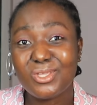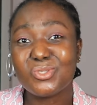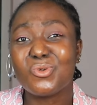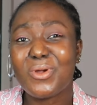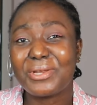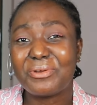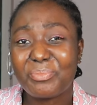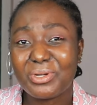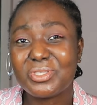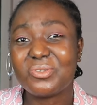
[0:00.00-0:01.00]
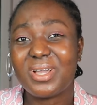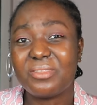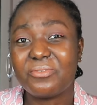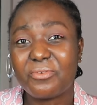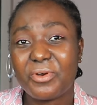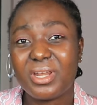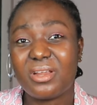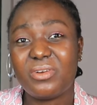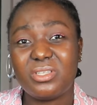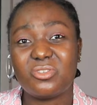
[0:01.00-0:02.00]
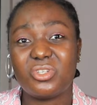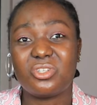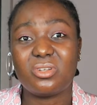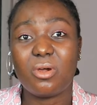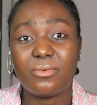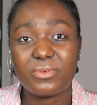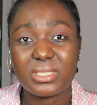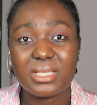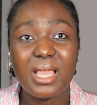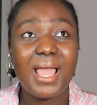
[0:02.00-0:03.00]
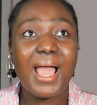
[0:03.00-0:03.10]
to go and report you at the foreigner registration office.